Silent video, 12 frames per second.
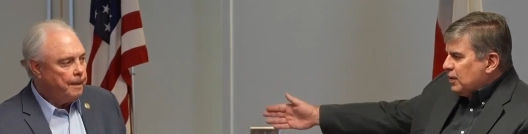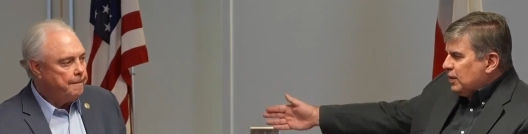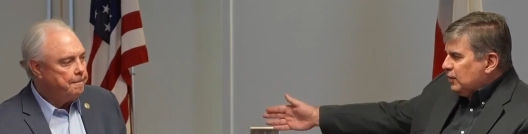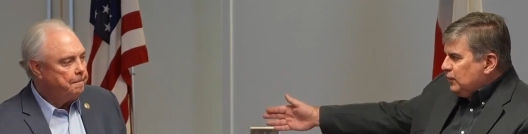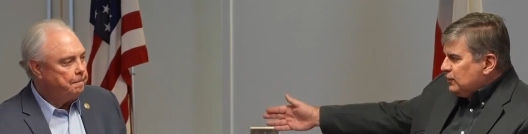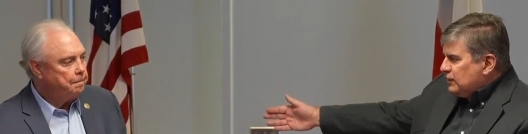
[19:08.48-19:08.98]
Speaker 1: going
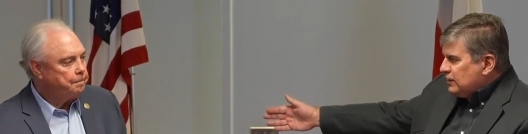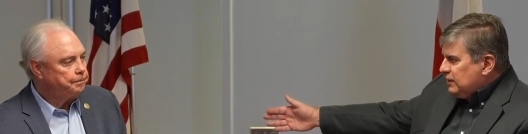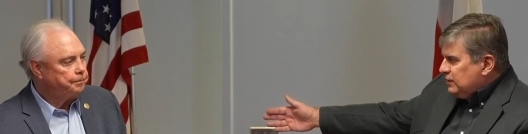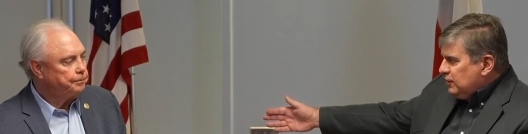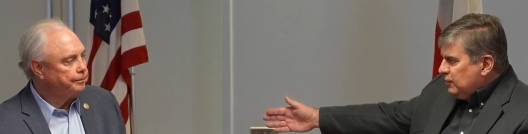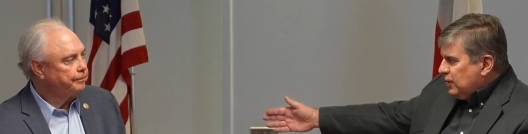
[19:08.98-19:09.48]
to lose
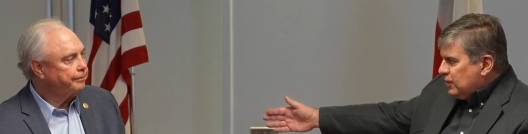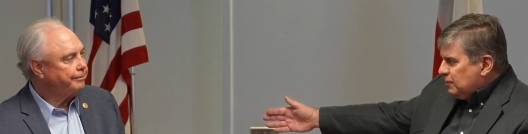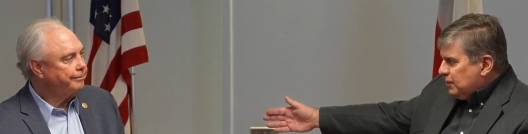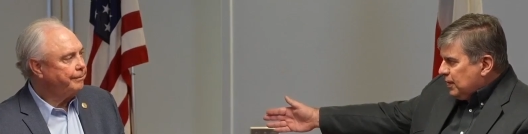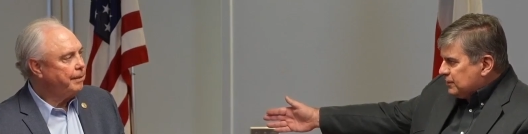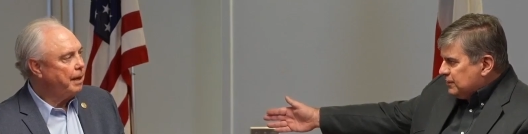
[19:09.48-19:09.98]
6200
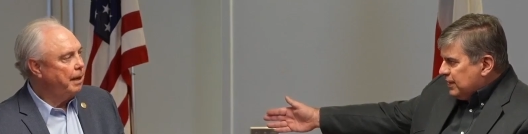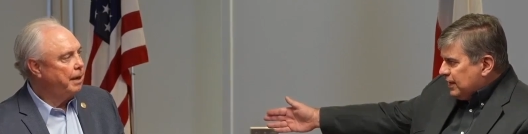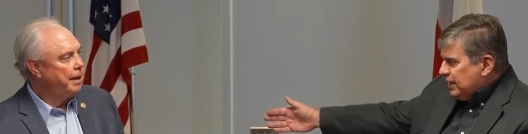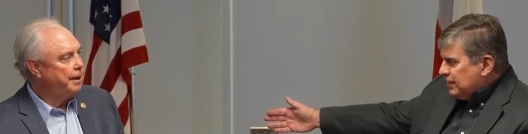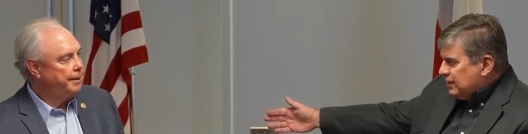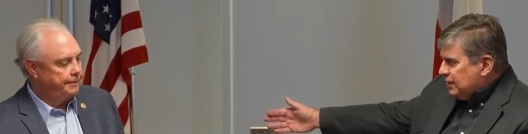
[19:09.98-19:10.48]
bucks if that
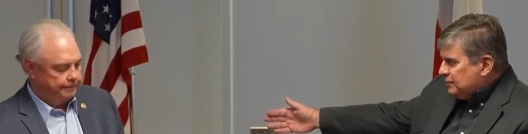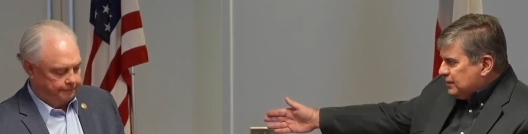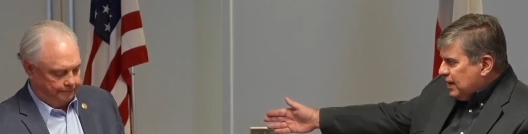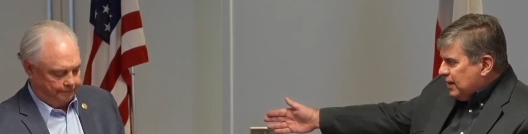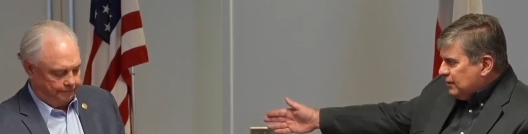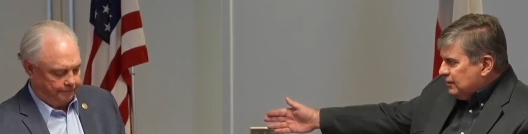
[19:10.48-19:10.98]
kid comes
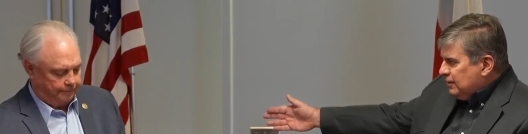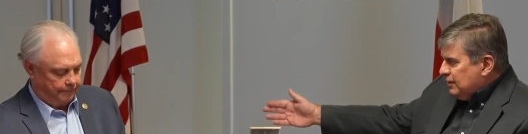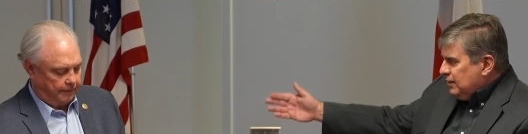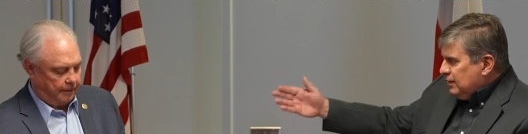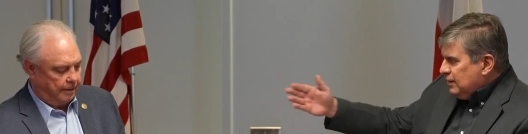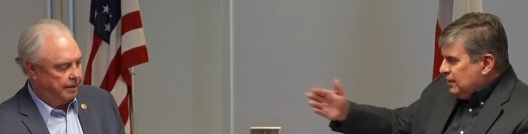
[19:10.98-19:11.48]
out
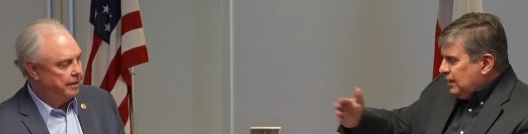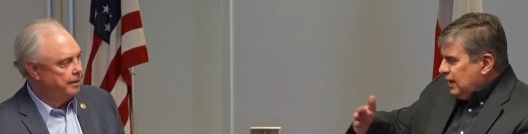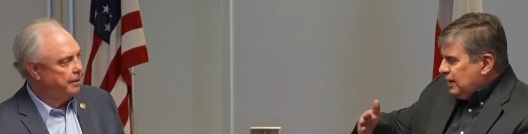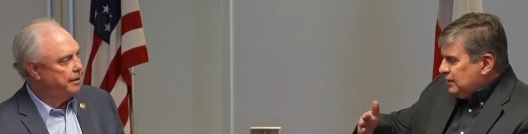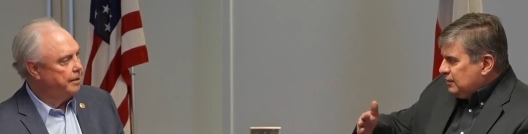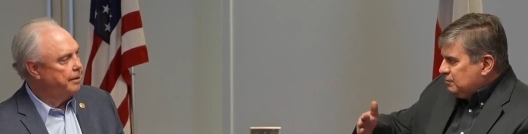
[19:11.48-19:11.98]

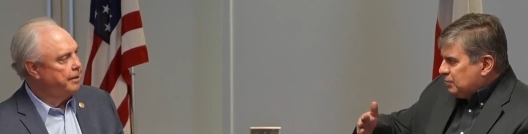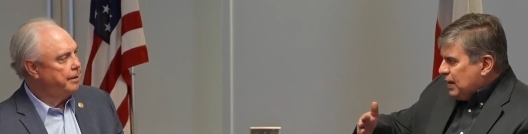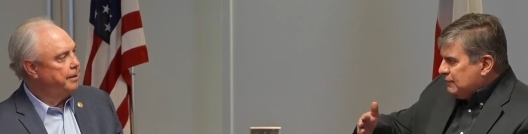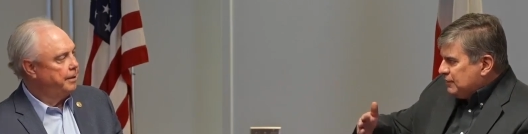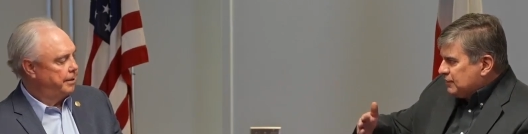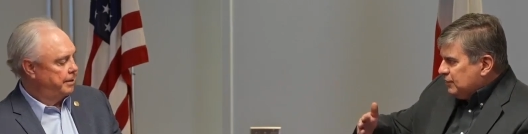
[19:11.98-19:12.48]
and the
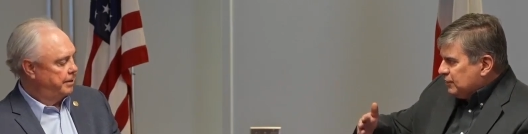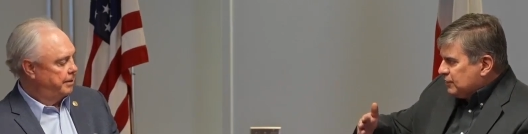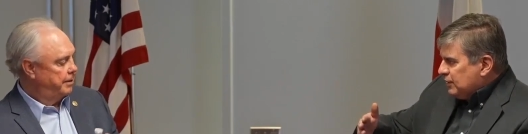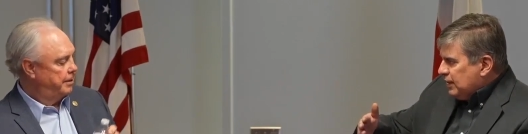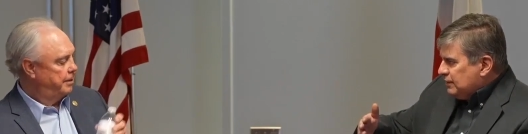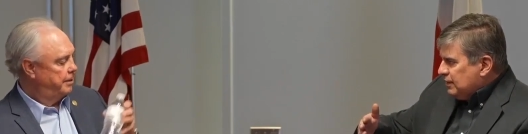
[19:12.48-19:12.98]
private school is
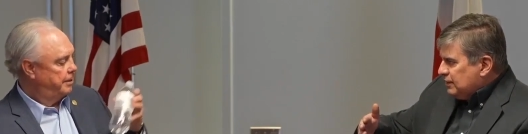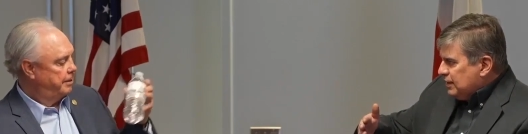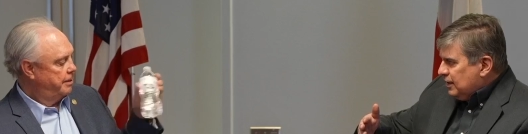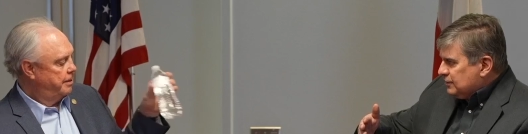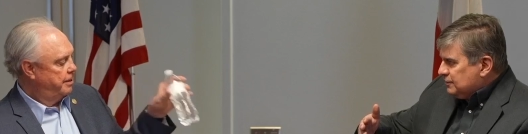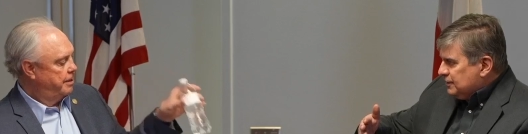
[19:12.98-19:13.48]
going to get
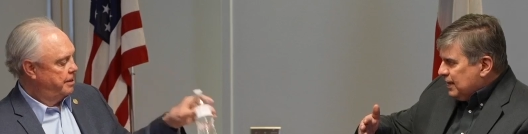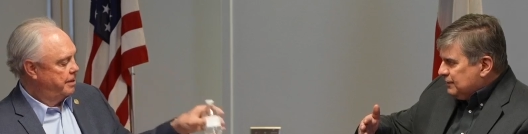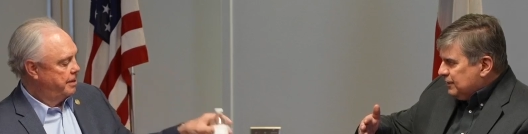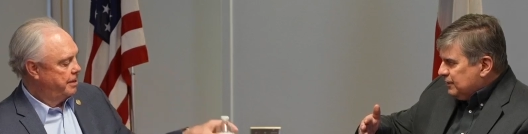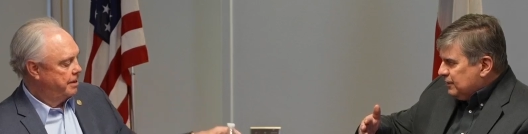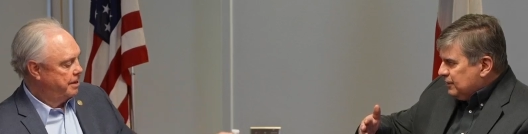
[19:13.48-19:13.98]

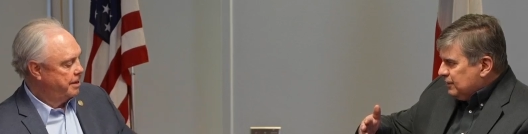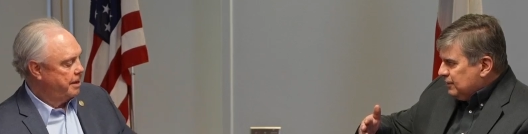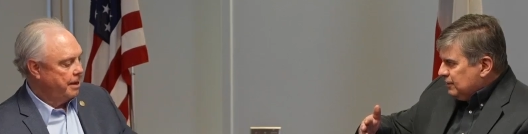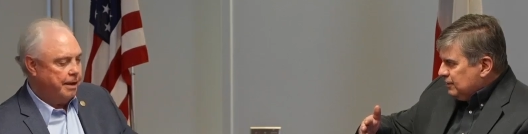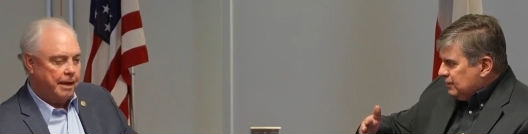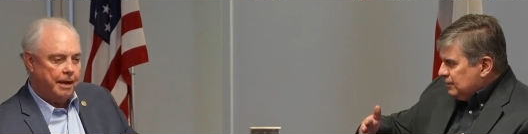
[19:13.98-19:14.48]
10500
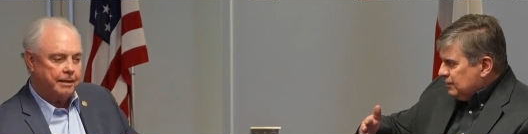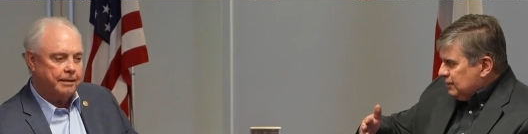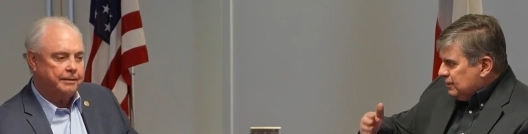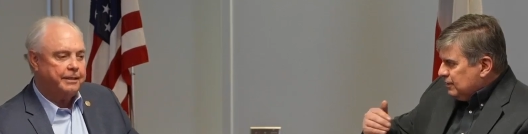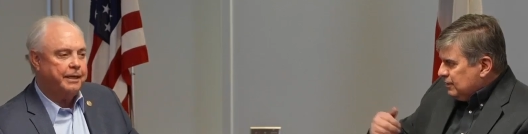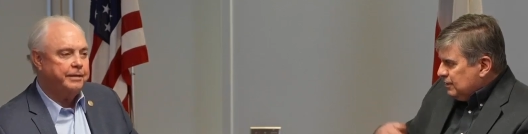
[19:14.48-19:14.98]
Speaker 2: i
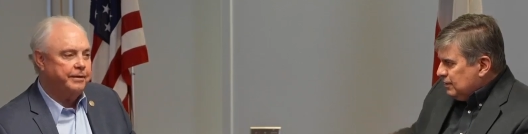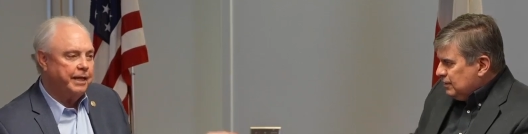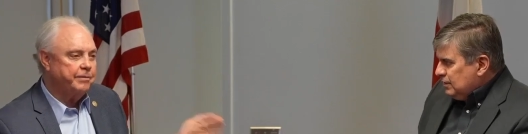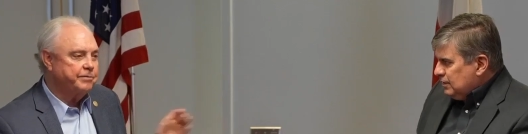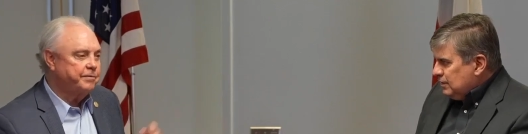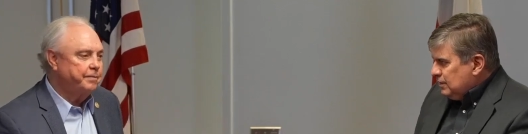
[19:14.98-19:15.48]
can tell you
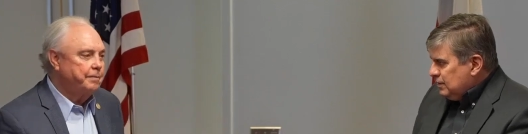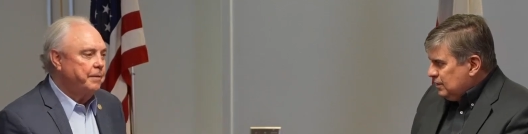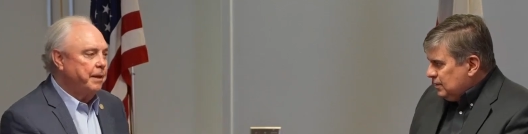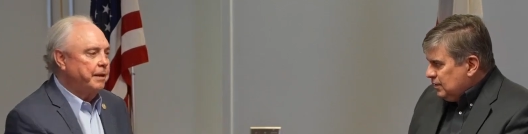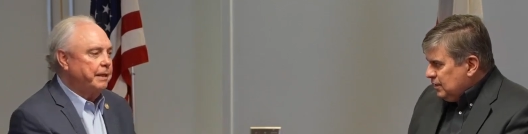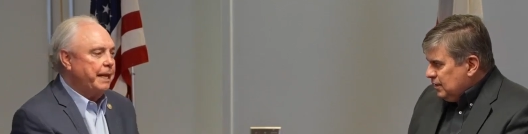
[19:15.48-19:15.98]
that was
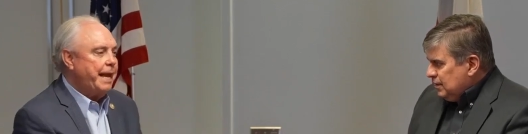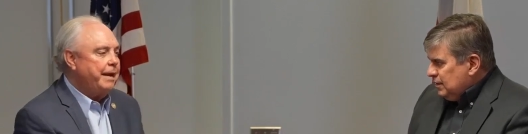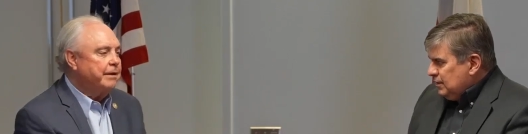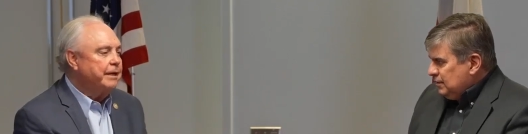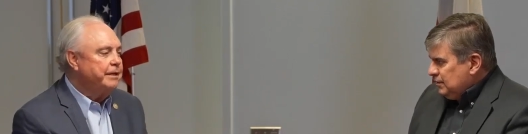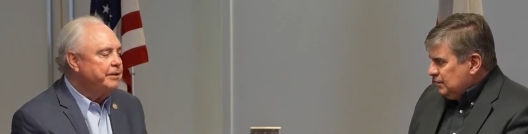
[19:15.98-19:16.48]

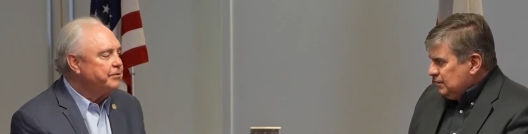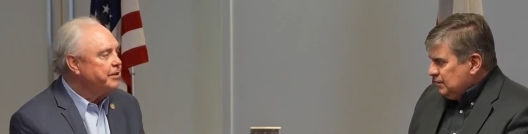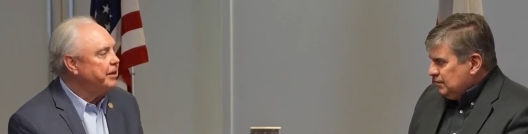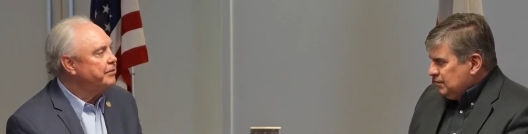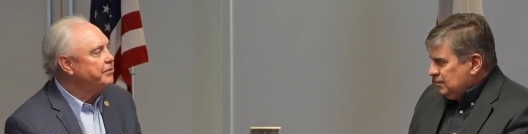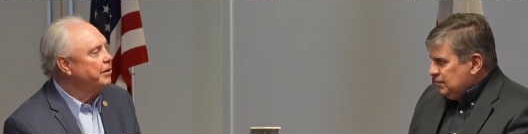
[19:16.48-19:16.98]
loudly
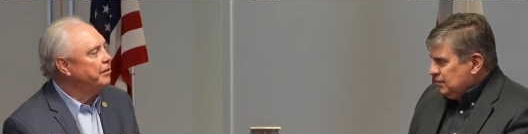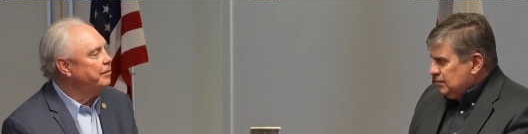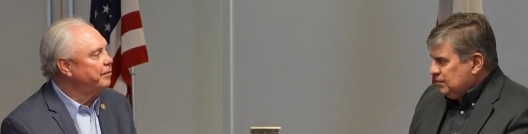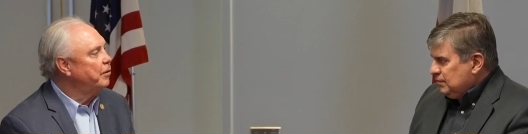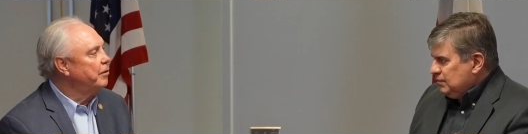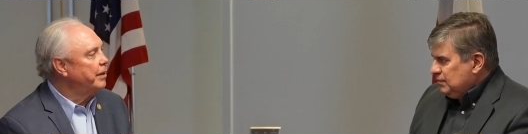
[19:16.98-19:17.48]
discussed on the
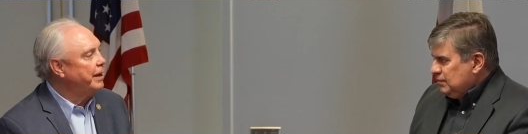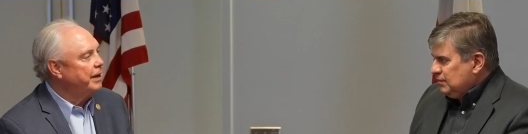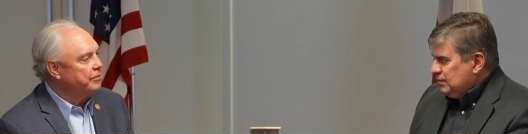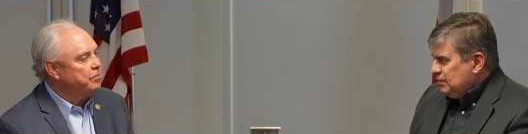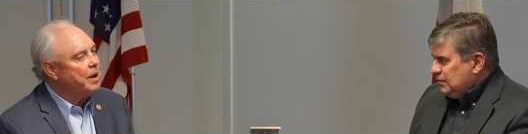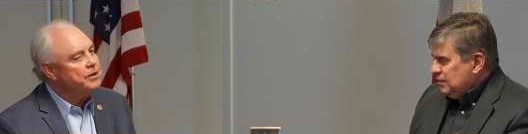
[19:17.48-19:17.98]
floor of the
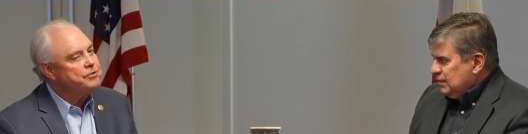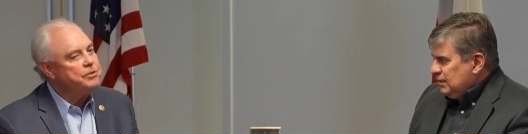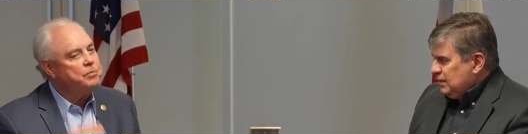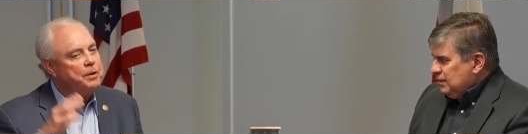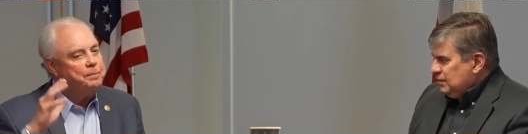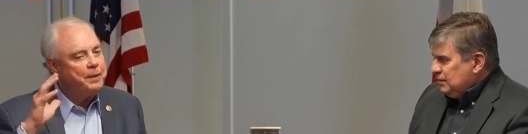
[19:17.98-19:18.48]
house why should
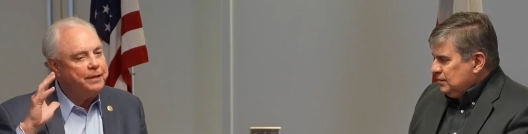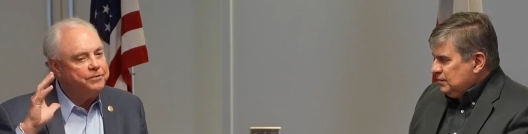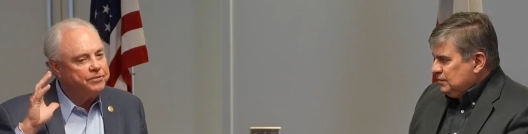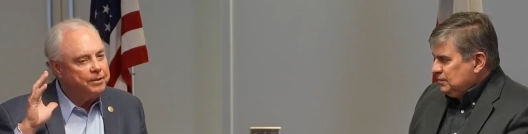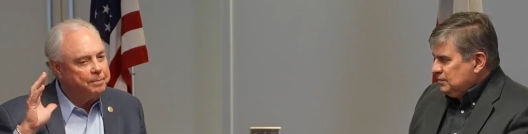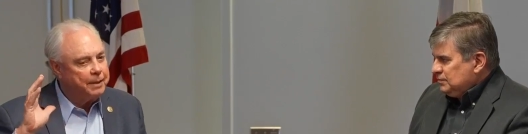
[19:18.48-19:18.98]
we pay
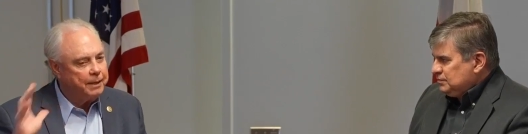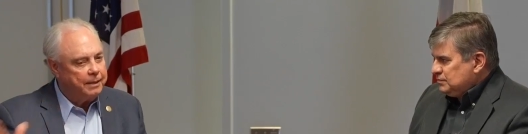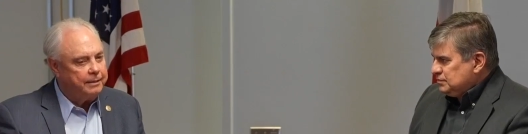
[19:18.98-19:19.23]
somebody